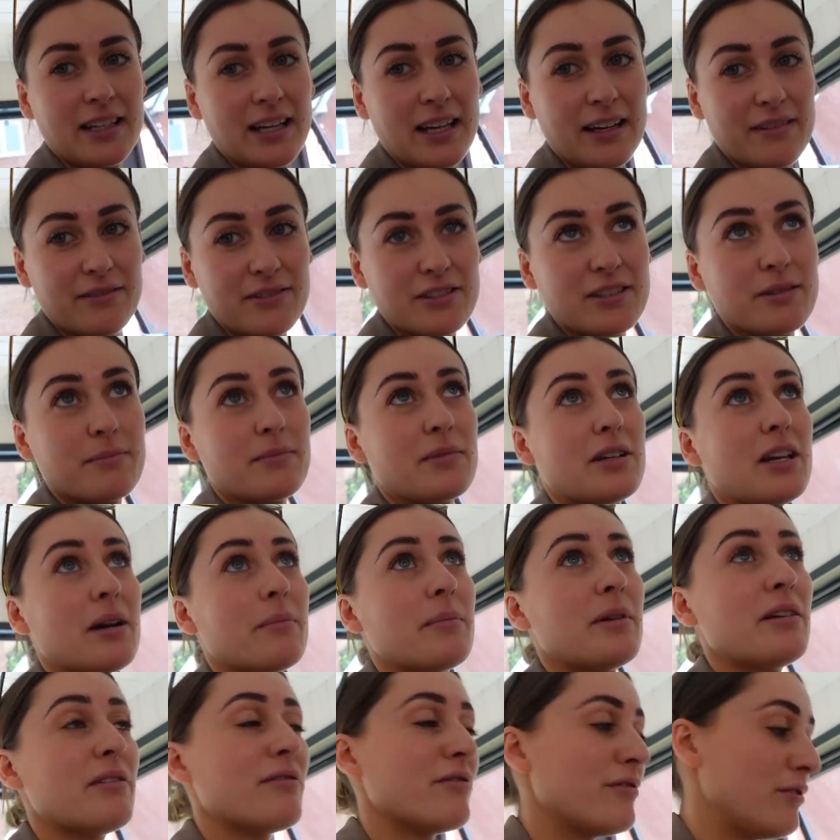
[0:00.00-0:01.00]
have some
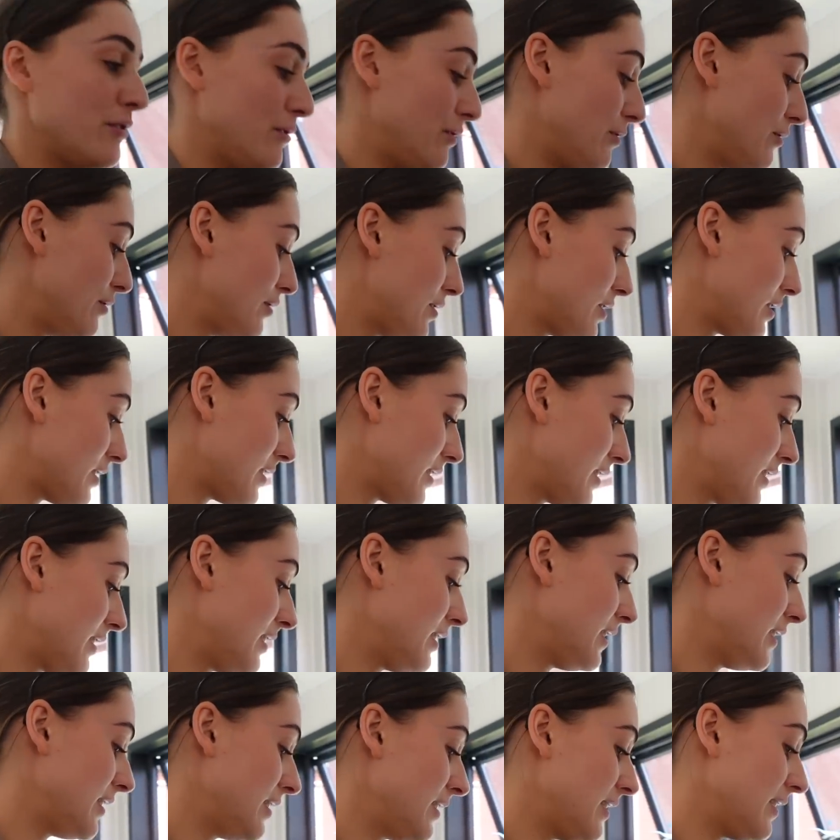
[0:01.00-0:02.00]
yummy food,
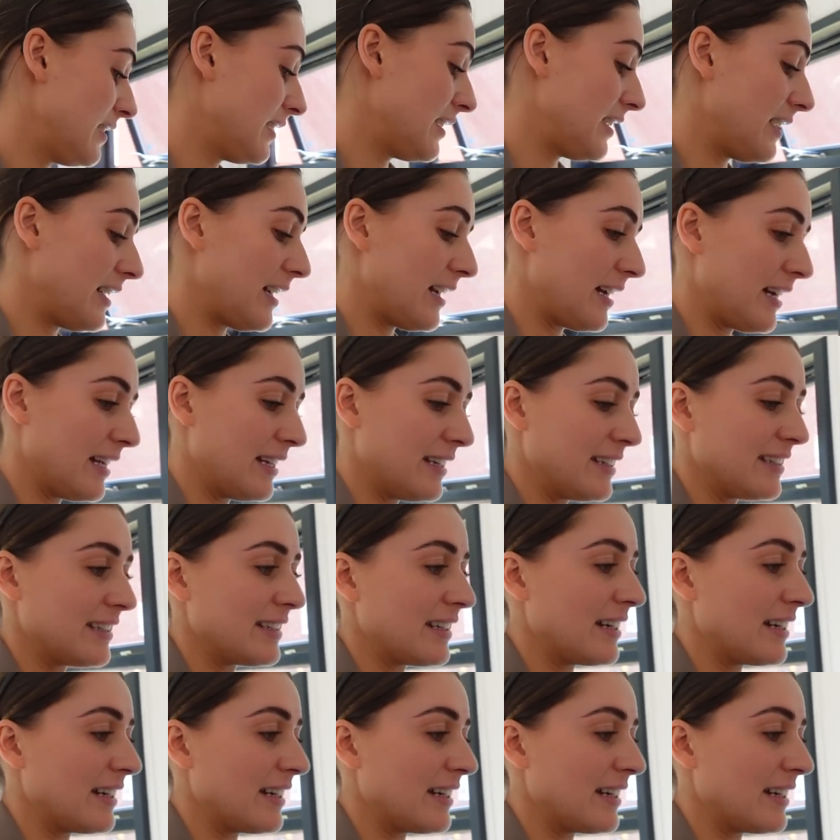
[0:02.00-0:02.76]
and